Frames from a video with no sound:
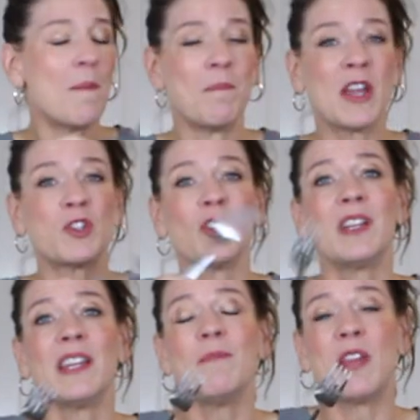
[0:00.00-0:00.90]
Make sure
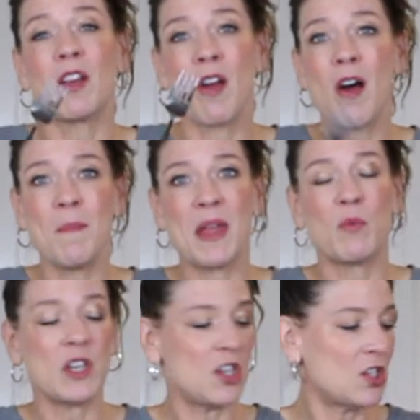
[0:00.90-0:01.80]
you leave me a comment
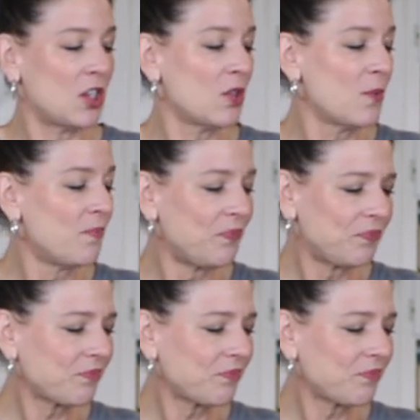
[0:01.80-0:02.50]
when you do,